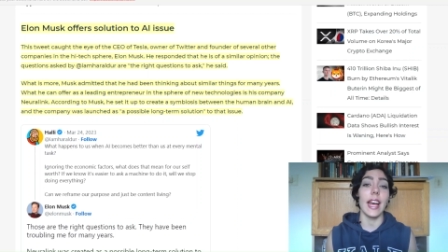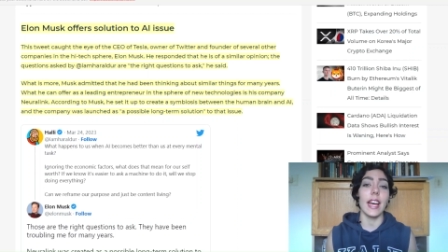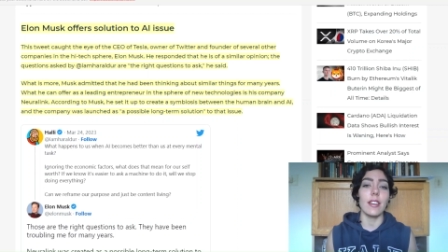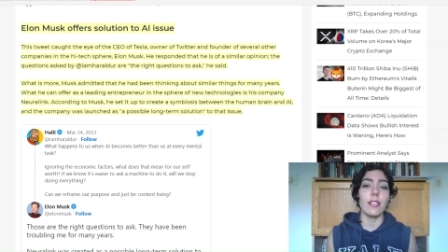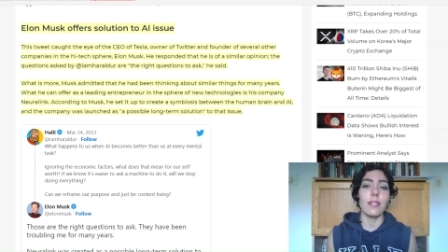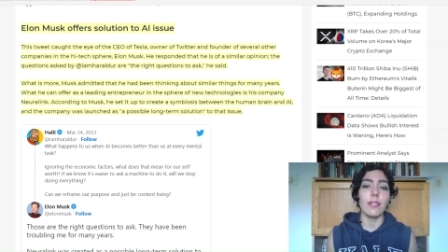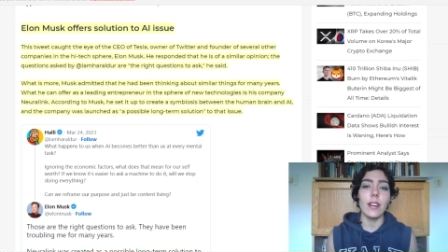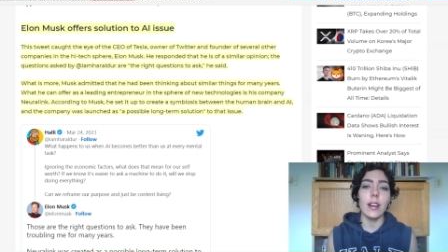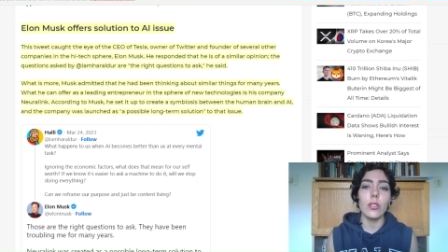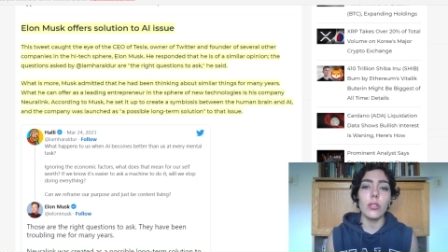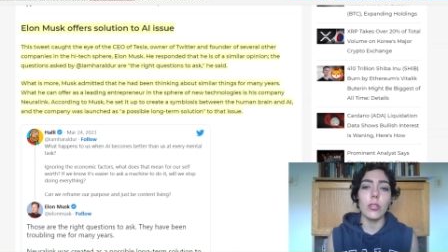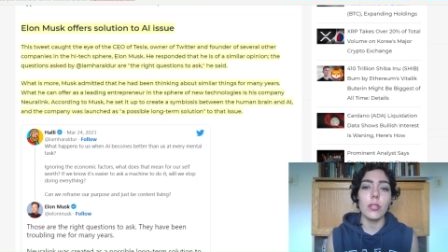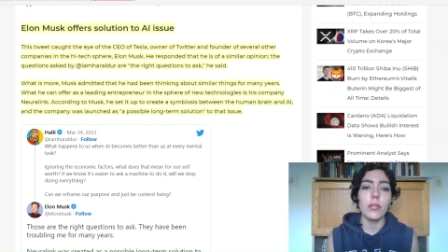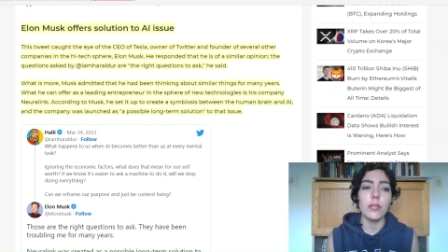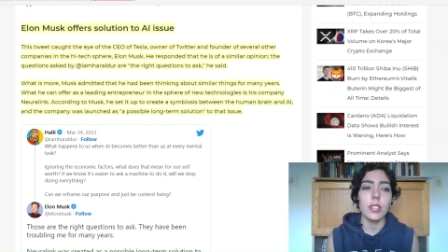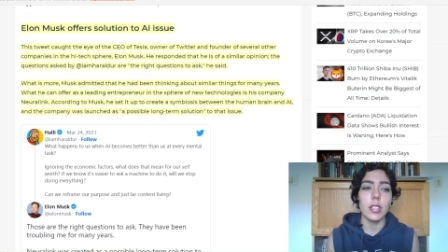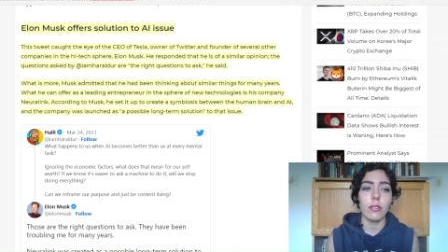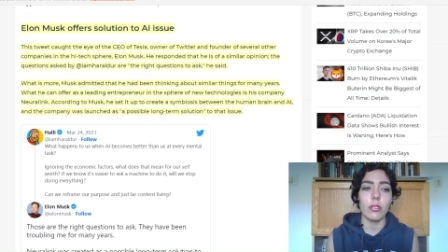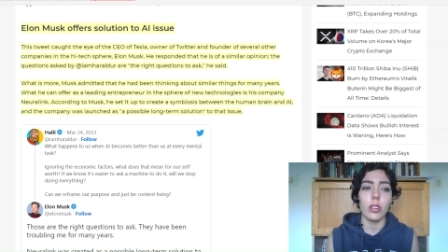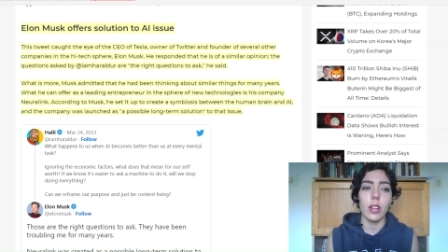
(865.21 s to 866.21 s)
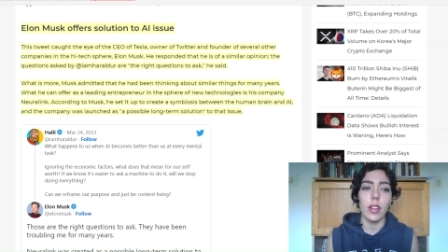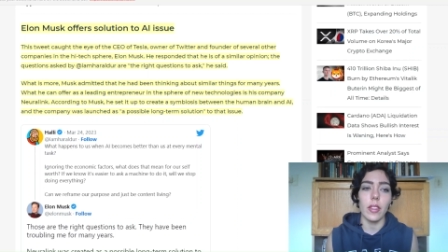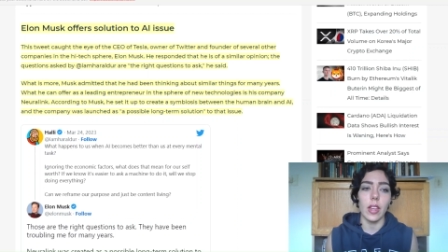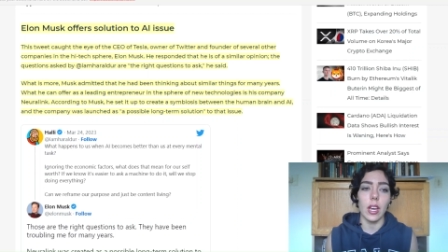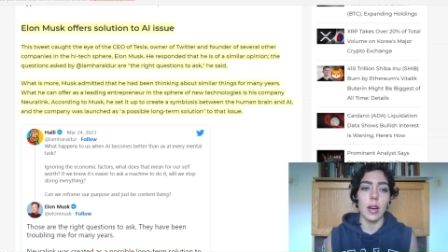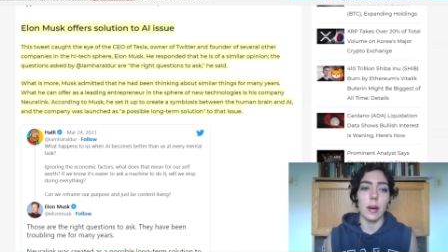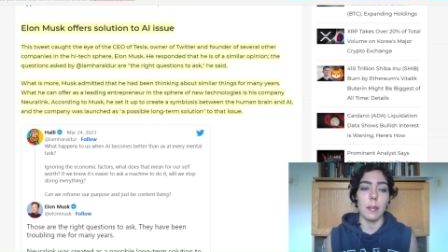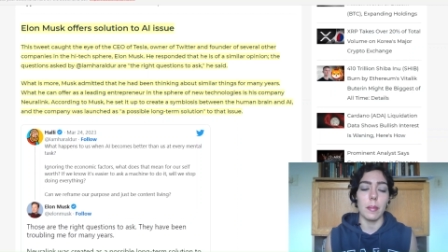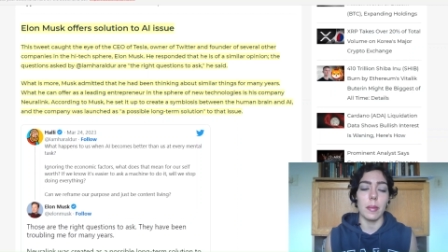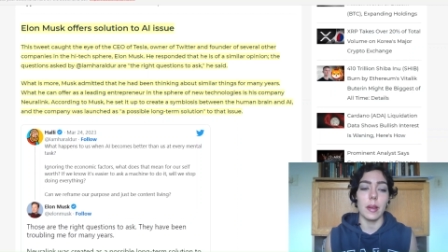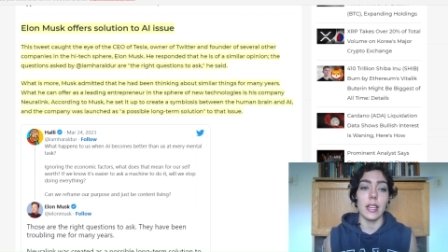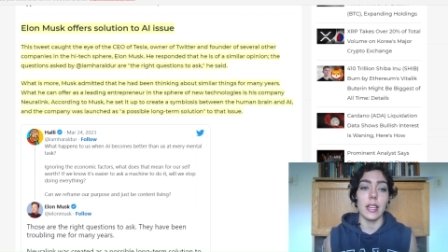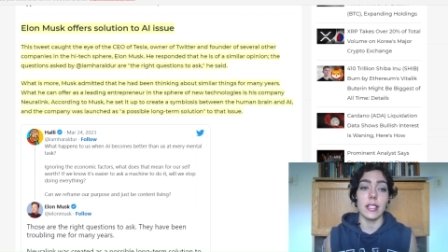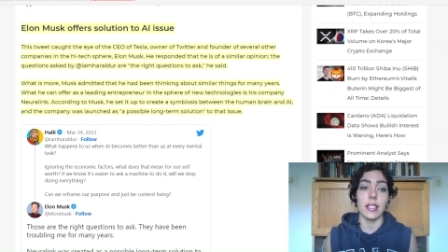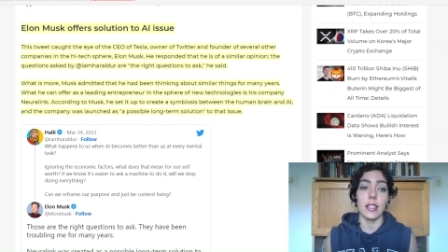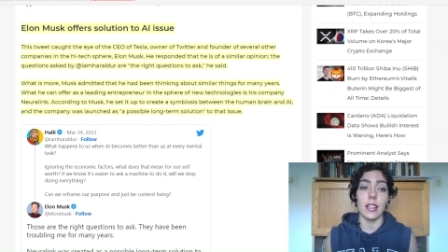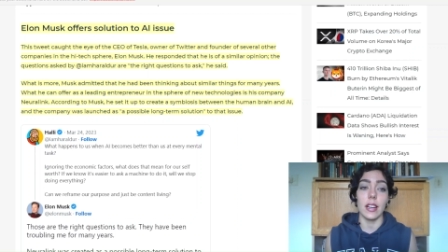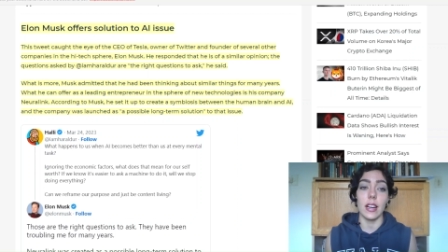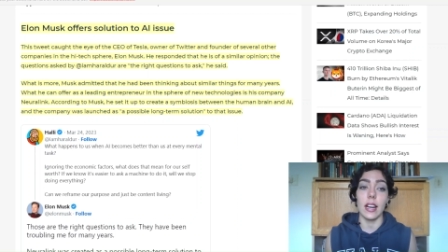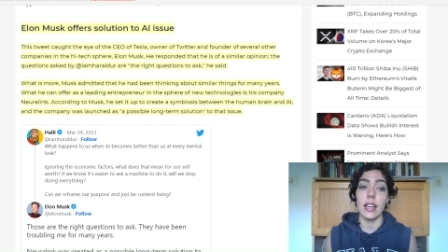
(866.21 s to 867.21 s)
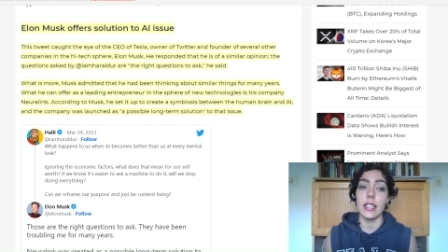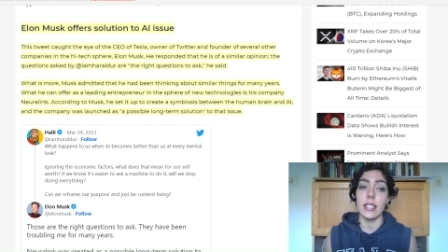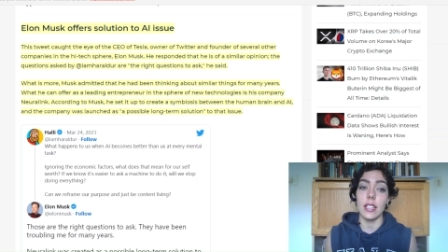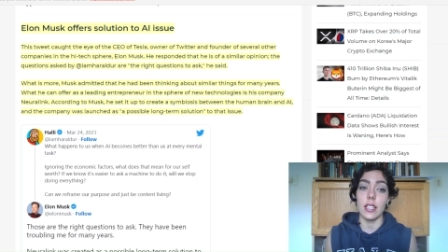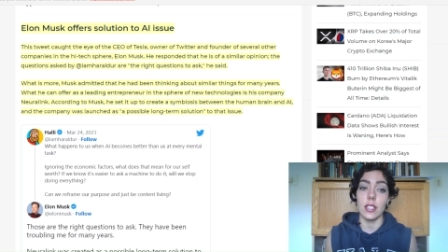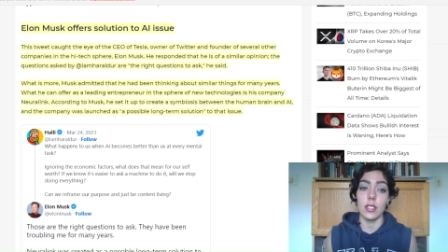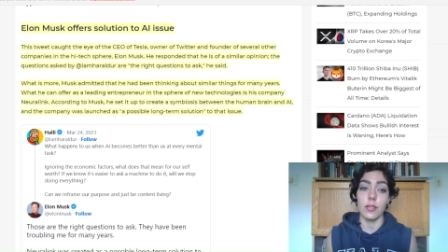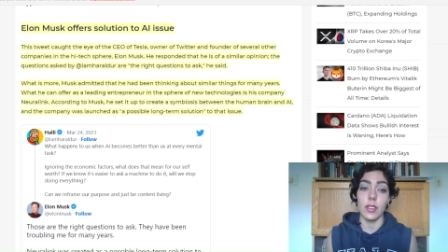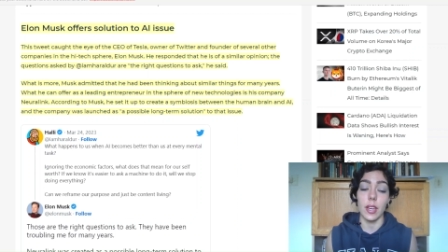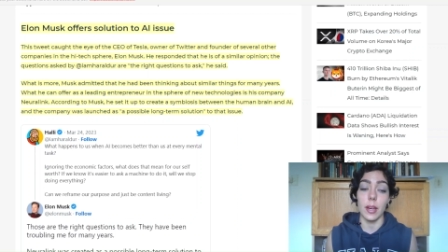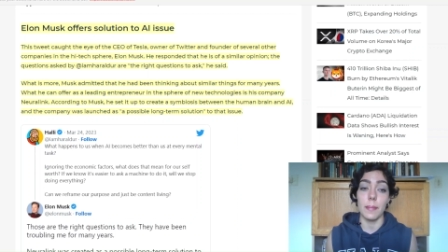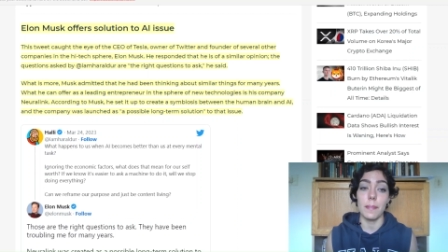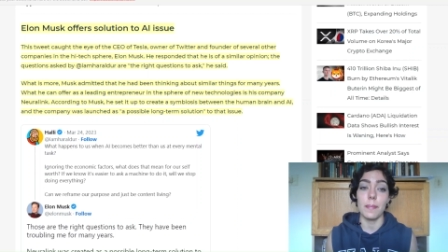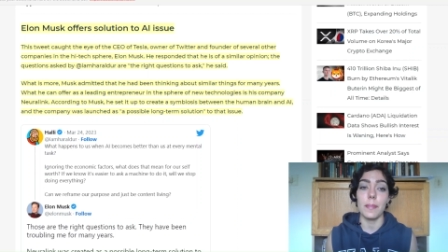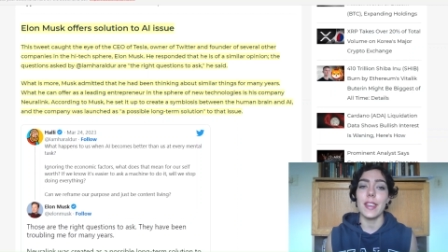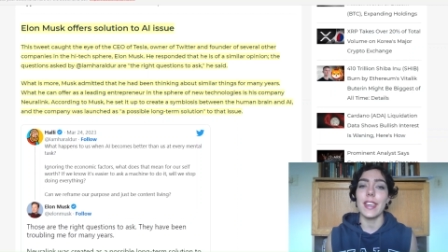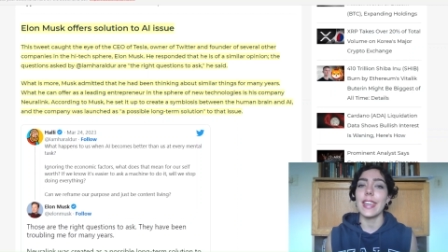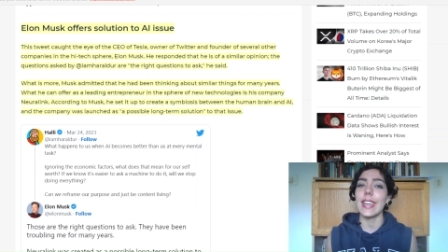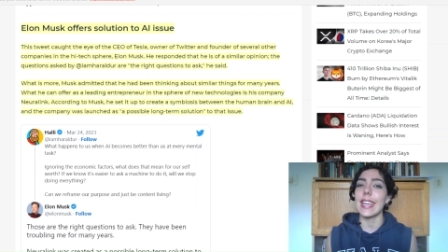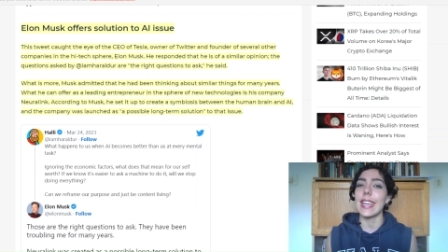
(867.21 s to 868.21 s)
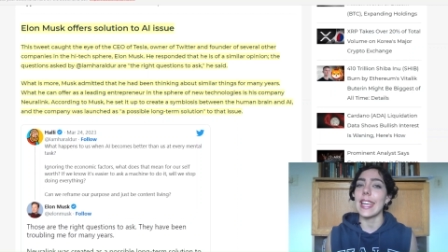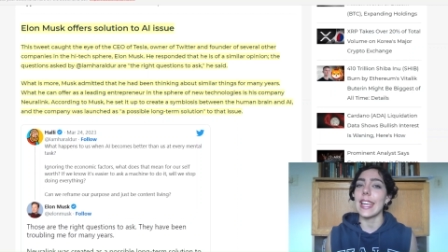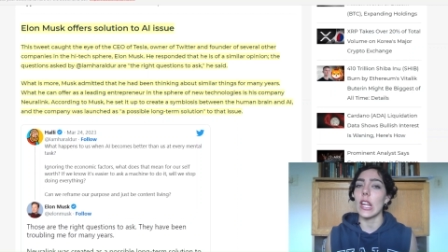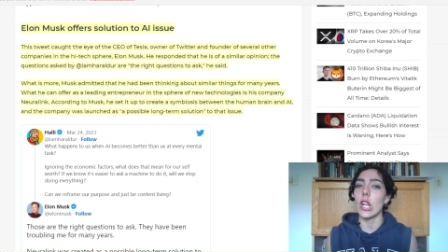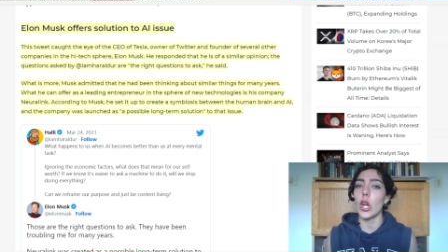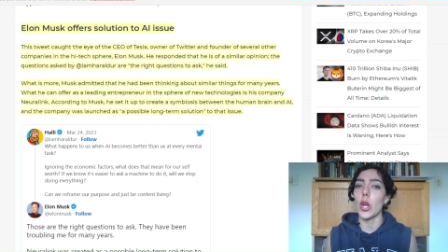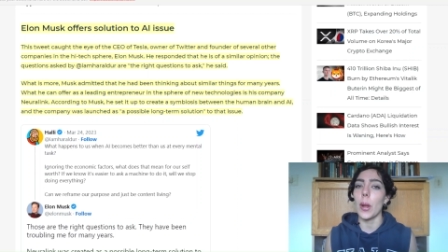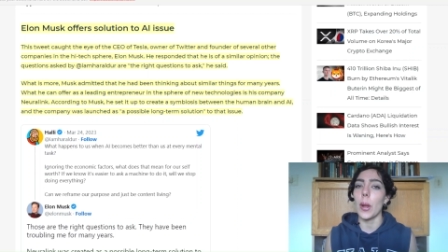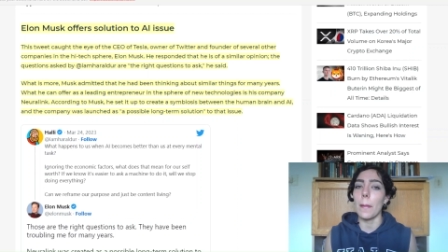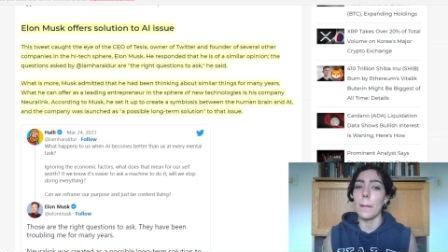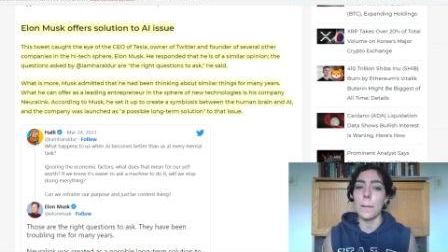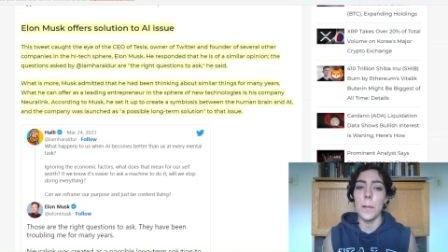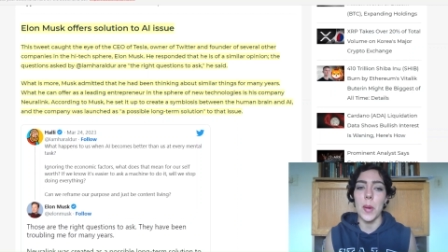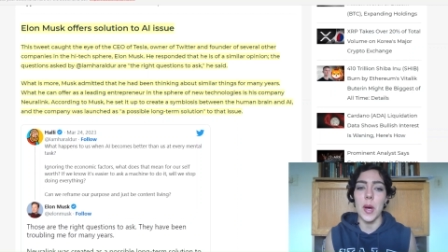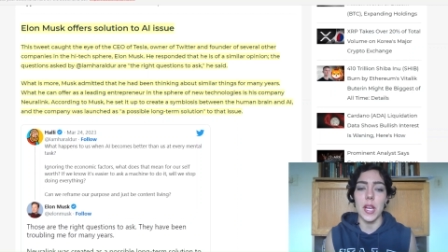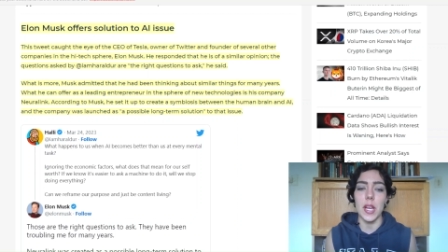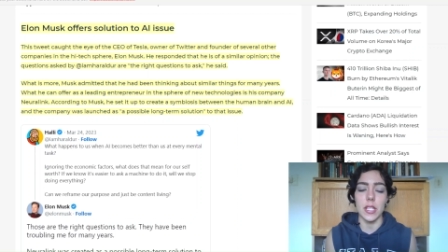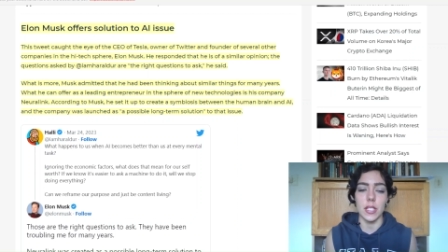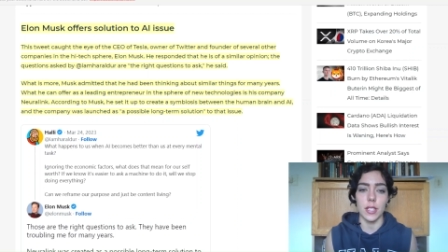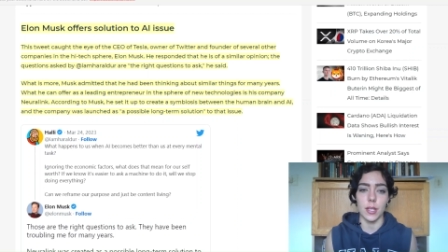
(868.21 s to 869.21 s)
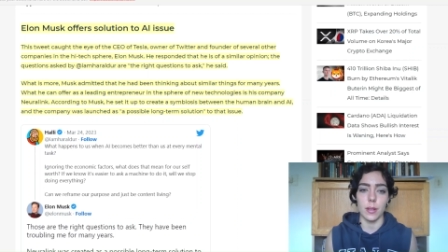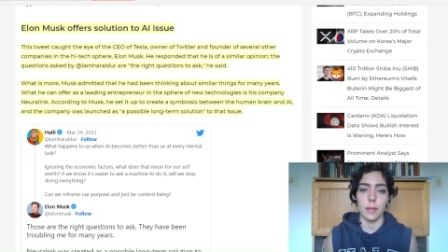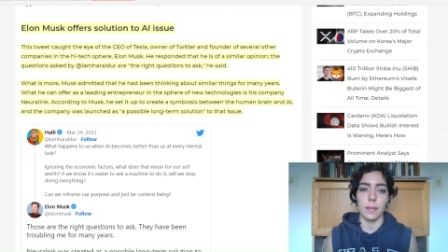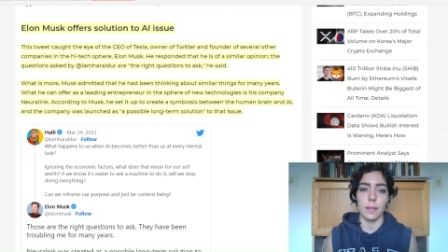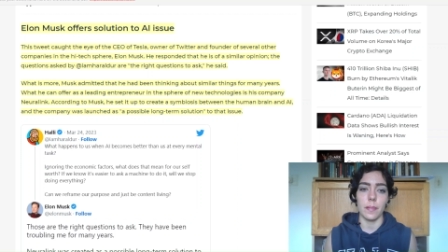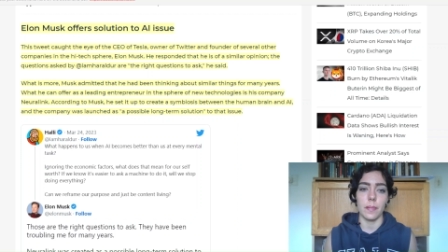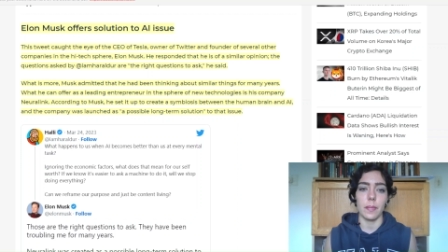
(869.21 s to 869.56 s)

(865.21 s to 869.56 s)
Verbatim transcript: and founder of several other companies in the high-tech sphere, Elon Musk.